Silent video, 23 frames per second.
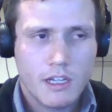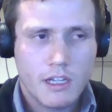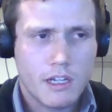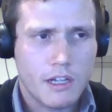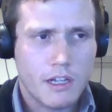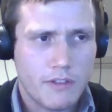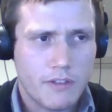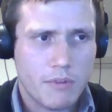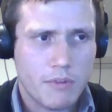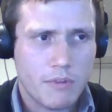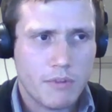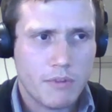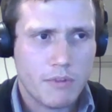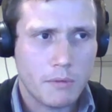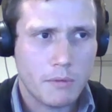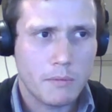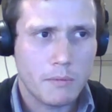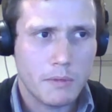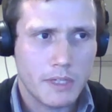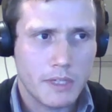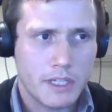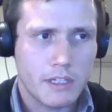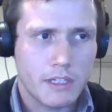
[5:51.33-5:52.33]
and I think
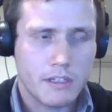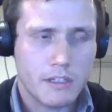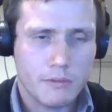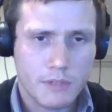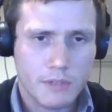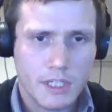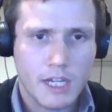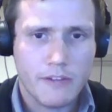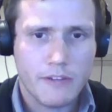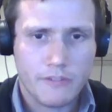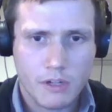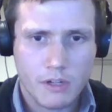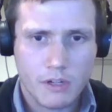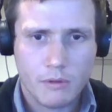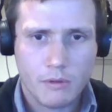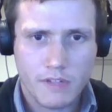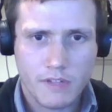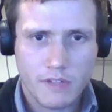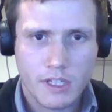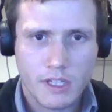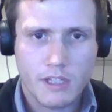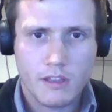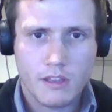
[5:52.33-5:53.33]
probably it was after I
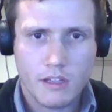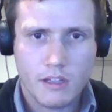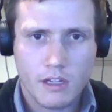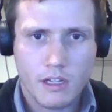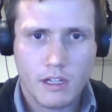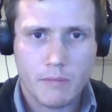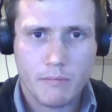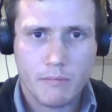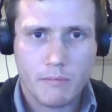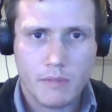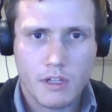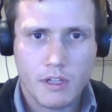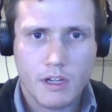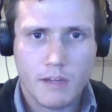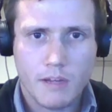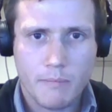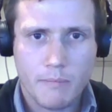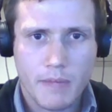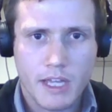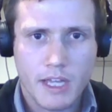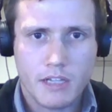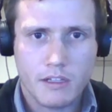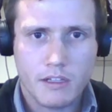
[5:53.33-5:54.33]
went vegan that I
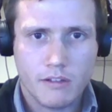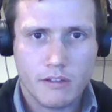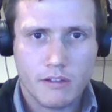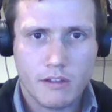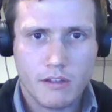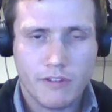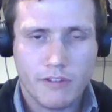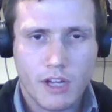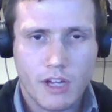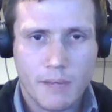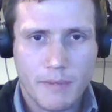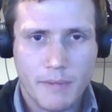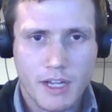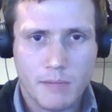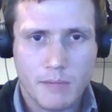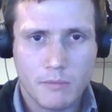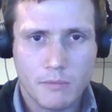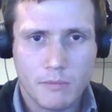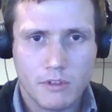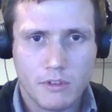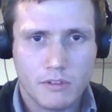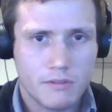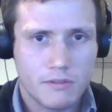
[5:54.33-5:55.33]
met a farm
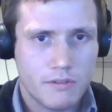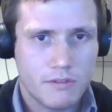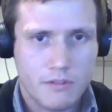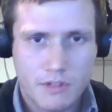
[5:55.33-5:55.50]
animal,